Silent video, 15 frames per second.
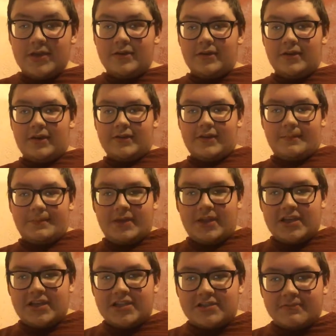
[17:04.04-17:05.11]
That'd be
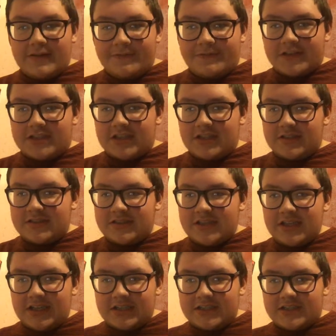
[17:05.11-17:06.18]
an easy win for
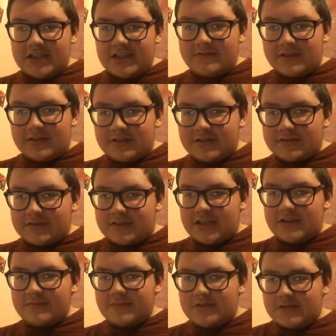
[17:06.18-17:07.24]
Chelsea against either of those
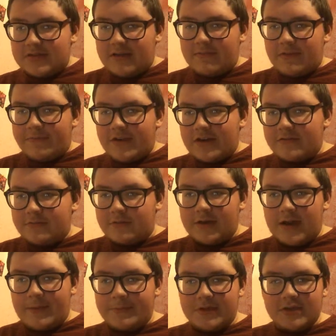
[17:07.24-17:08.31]
teams. Get revenge for
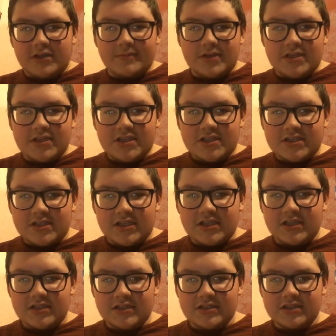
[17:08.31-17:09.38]
what happened at the
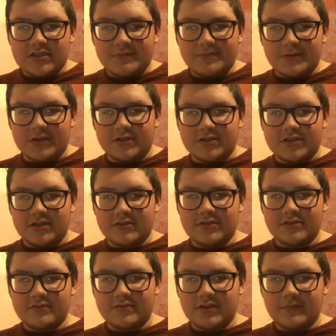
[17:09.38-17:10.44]
Majeski because I support
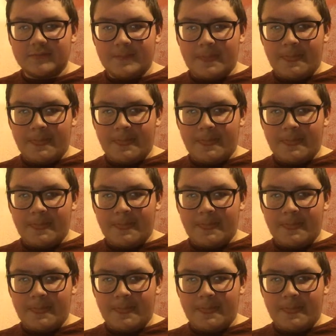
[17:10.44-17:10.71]
Chelsea as well.